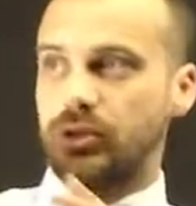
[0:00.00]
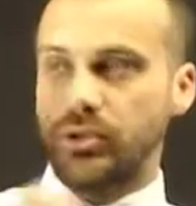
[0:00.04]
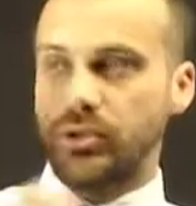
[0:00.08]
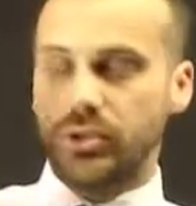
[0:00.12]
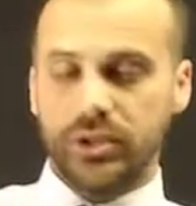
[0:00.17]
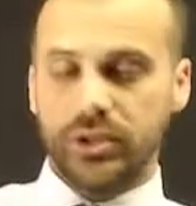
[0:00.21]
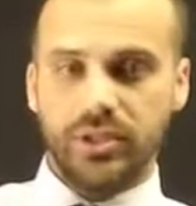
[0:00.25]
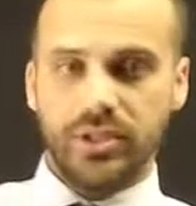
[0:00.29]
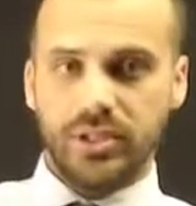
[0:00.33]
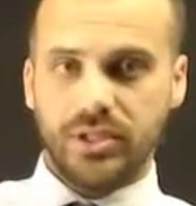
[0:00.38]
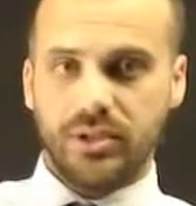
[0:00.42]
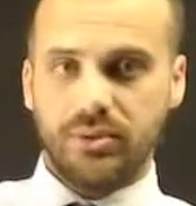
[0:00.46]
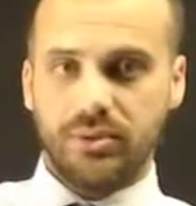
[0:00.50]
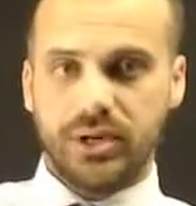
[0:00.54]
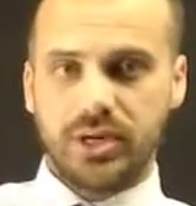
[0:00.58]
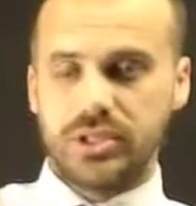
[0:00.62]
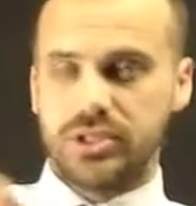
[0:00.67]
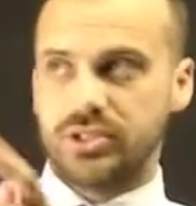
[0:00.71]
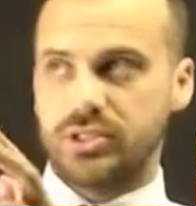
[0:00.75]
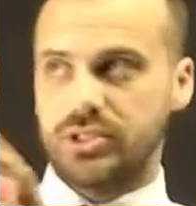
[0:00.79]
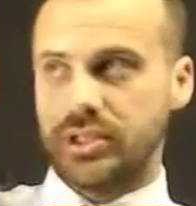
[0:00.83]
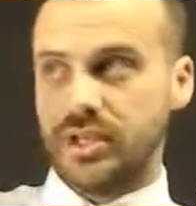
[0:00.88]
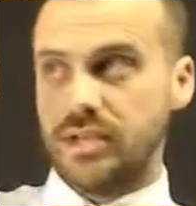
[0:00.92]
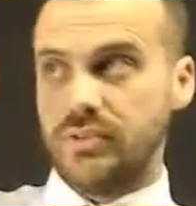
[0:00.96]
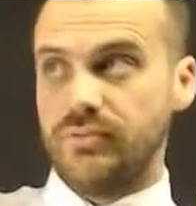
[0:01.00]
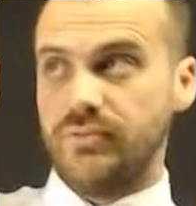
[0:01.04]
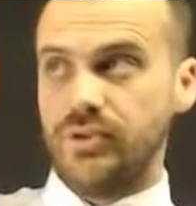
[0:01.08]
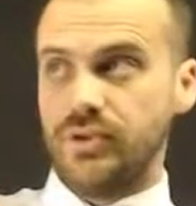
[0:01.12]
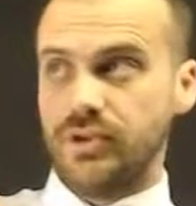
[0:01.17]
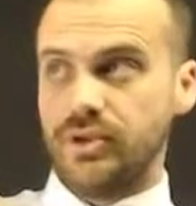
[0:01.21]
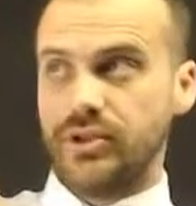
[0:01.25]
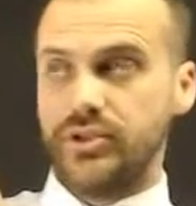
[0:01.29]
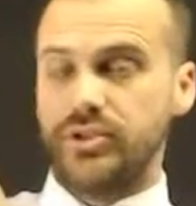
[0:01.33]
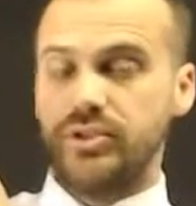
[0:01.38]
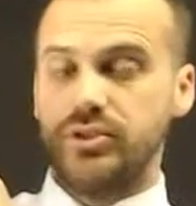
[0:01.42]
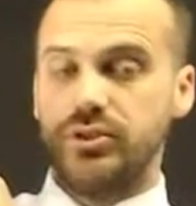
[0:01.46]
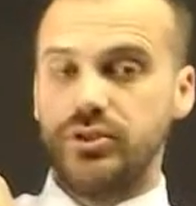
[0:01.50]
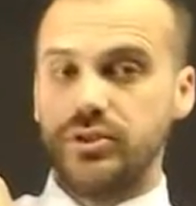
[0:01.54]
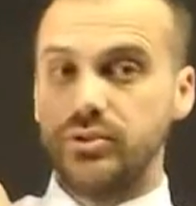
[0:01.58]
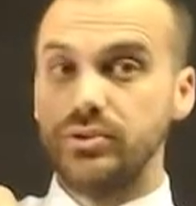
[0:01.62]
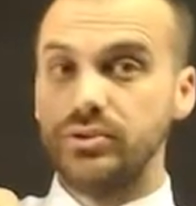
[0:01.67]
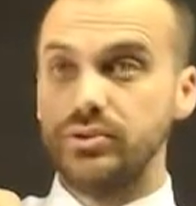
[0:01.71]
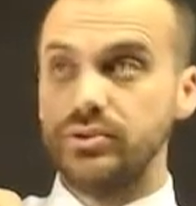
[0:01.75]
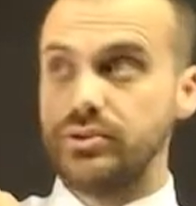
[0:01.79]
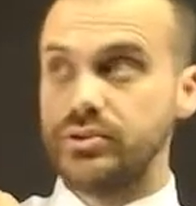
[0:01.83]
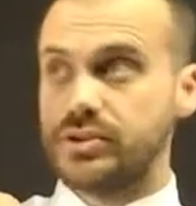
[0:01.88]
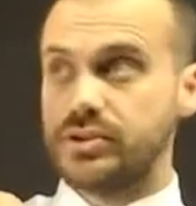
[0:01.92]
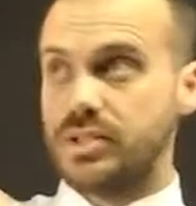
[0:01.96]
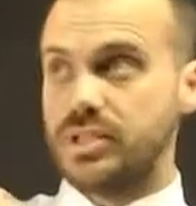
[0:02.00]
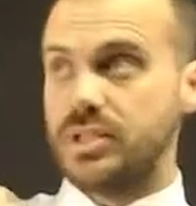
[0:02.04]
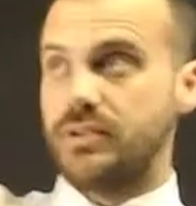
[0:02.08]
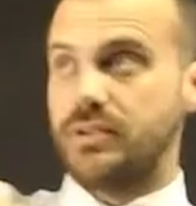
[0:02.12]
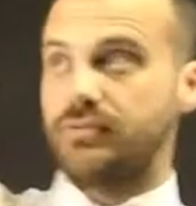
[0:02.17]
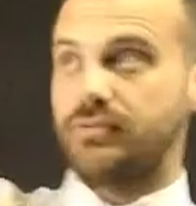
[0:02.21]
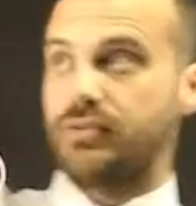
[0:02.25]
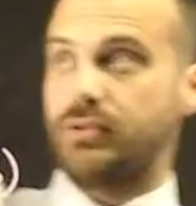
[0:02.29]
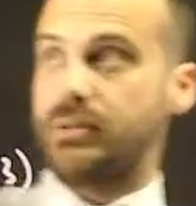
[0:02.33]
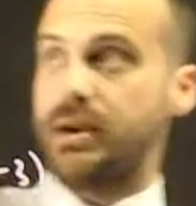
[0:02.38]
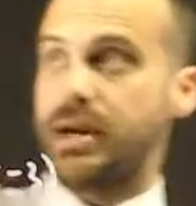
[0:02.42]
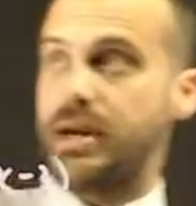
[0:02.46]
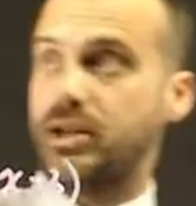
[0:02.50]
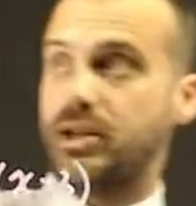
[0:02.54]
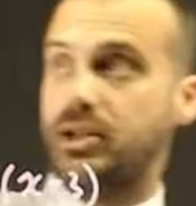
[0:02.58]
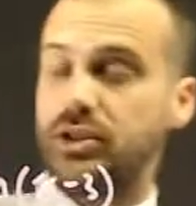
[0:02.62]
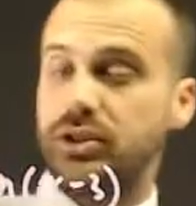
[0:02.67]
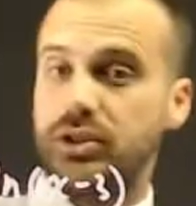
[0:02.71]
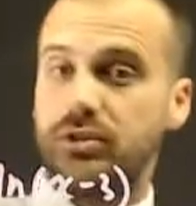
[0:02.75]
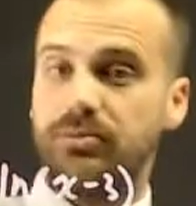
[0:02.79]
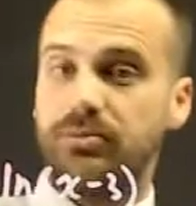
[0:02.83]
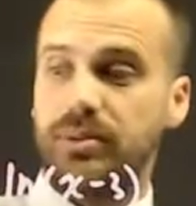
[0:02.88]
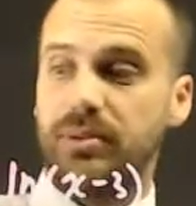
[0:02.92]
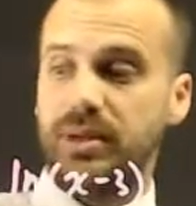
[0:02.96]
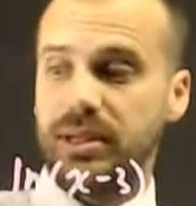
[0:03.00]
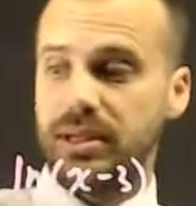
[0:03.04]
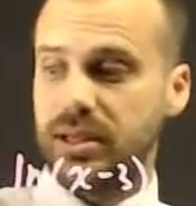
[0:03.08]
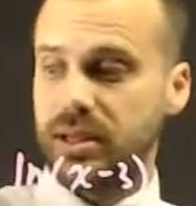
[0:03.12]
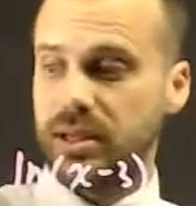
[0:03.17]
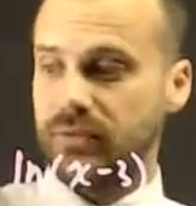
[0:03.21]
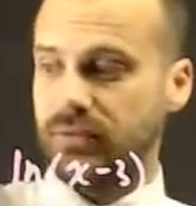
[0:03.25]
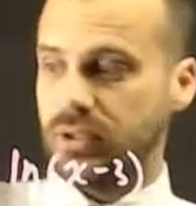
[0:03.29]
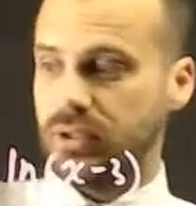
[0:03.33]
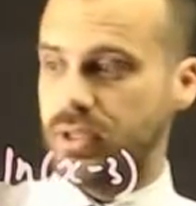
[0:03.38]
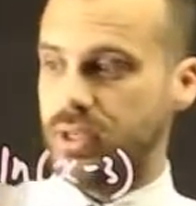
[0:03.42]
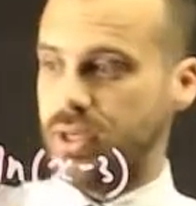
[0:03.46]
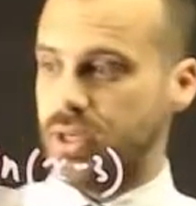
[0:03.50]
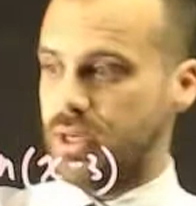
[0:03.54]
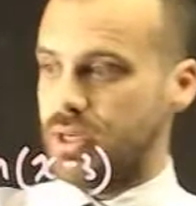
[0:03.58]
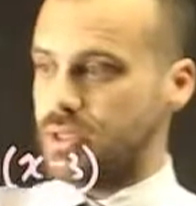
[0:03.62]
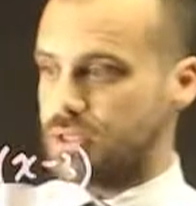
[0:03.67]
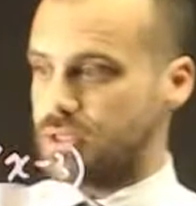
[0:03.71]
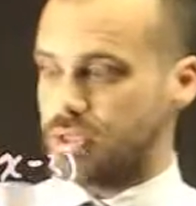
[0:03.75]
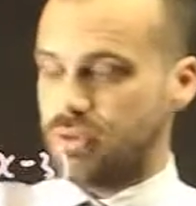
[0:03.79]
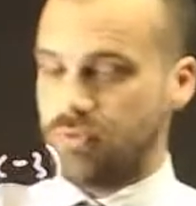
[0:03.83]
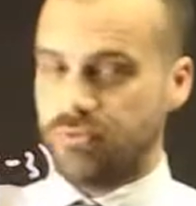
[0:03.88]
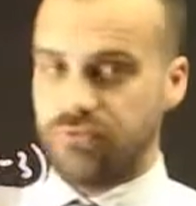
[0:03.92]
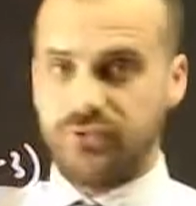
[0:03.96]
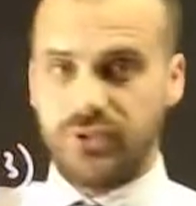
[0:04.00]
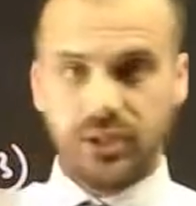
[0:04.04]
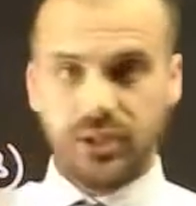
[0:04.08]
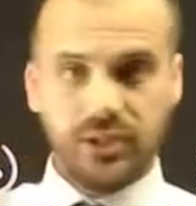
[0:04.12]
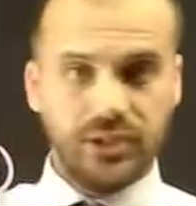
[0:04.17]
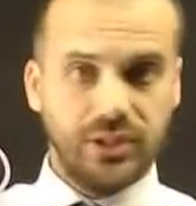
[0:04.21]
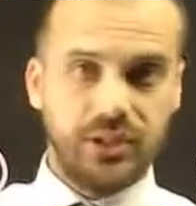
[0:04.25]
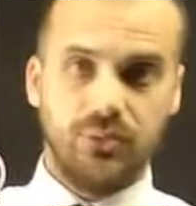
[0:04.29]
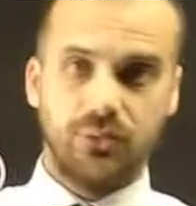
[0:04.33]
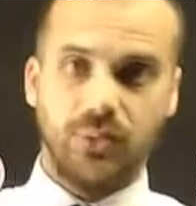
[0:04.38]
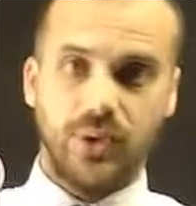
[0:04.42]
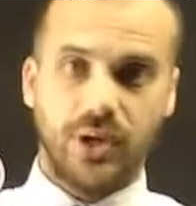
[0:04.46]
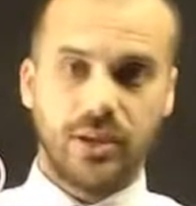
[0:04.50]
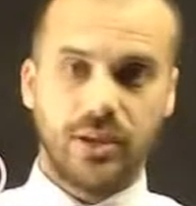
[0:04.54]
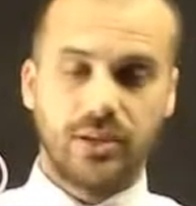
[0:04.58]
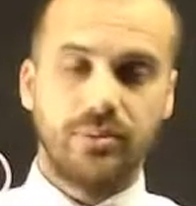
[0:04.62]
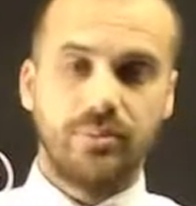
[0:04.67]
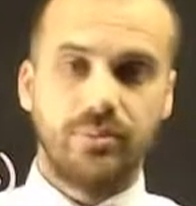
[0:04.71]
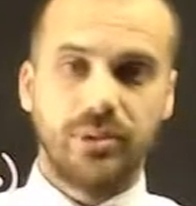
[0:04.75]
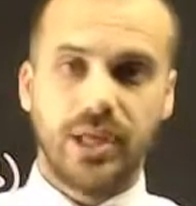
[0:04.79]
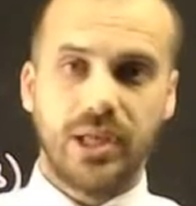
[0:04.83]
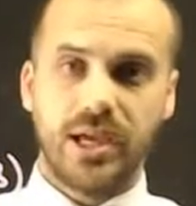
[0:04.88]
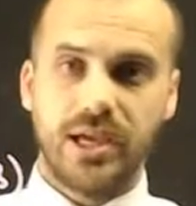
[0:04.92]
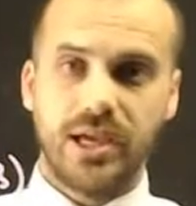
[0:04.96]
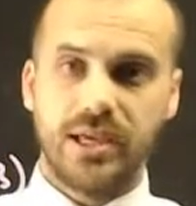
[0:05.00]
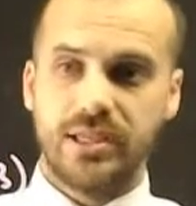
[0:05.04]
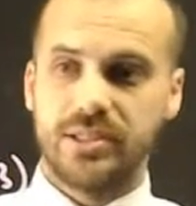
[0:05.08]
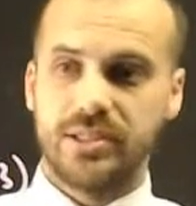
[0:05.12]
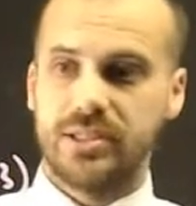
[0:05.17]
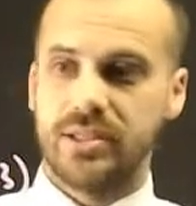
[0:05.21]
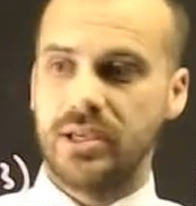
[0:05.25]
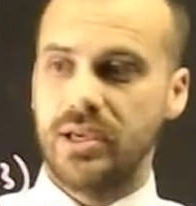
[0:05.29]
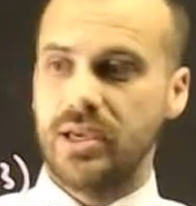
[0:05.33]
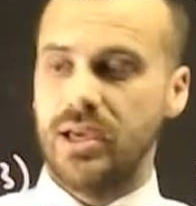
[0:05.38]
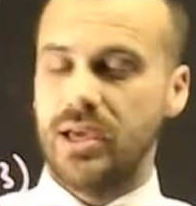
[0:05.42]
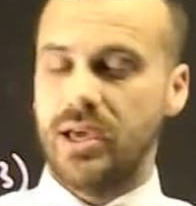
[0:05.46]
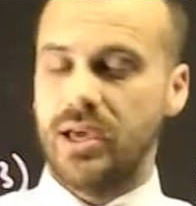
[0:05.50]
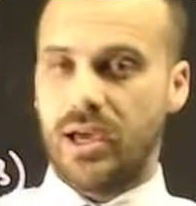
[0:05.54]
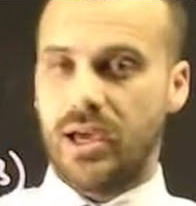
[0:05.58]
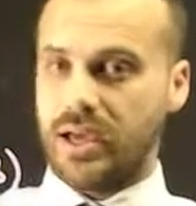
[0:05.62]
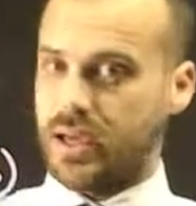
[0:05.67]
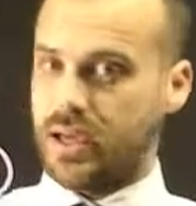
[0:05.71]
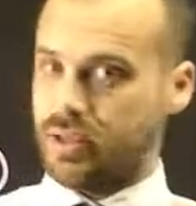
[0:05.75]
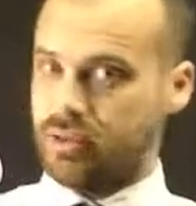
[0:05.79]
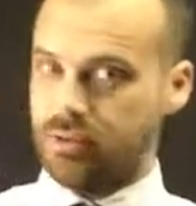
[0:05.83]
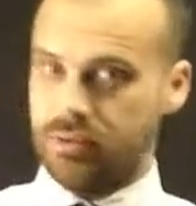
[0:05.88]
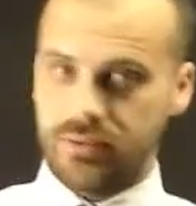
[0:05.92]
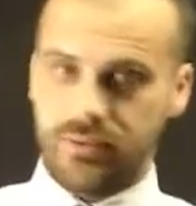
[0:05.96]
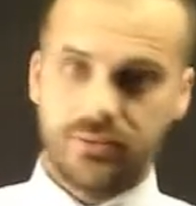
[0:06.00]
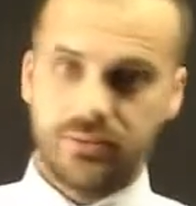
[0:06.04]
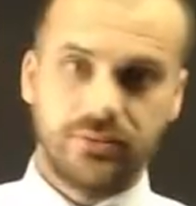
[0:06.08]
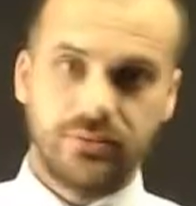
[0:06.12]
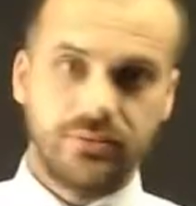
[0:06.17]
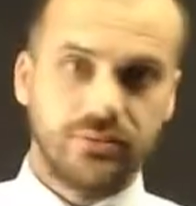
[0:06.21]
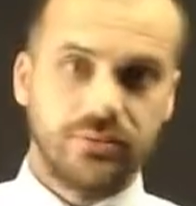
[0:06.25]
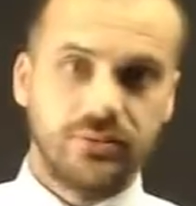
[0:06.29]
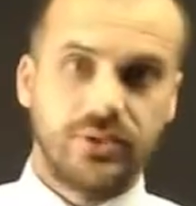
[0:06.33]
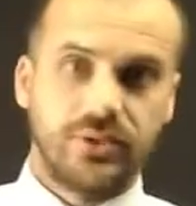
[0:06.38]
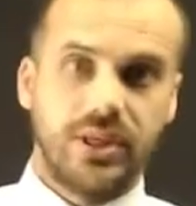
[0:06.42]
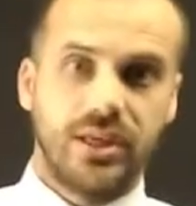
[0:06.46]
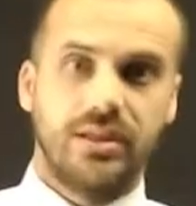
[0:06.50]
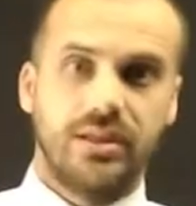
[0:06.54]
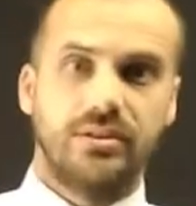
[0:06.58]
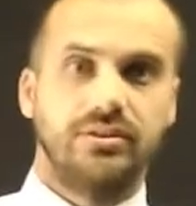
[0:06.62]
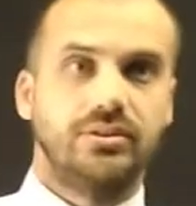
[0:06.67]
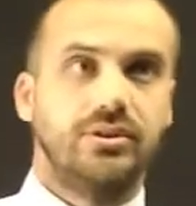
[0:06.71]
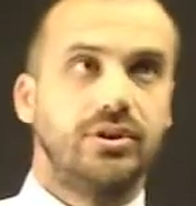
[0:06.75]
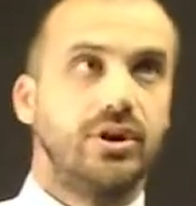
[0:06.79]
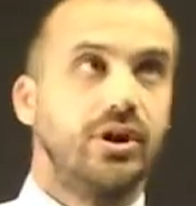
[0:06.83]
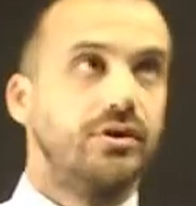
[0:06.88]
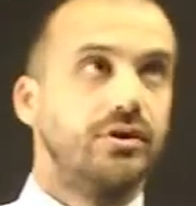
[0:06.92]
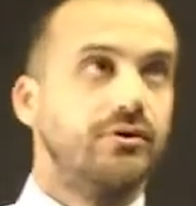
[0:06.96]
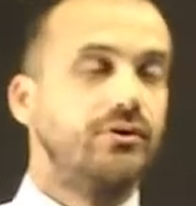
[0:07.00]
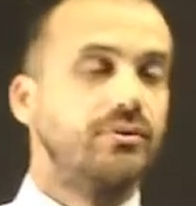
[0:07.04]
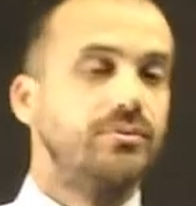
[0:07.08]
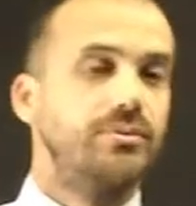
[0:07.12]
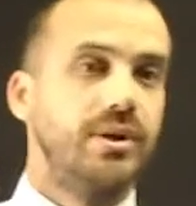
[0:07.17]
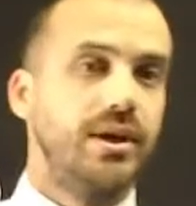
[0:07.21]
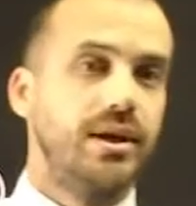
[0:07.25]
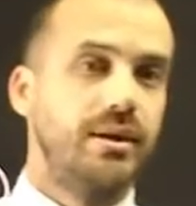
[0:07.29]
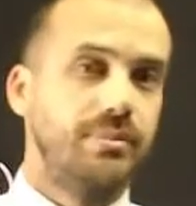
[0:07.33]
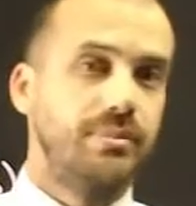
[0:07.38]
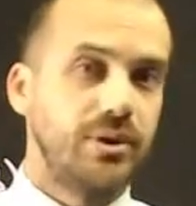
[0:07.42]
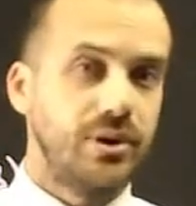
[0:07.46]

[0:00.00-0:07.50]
Look at the equation, see if you can use the information you've been given to fill in one of the blanks and then you go from there.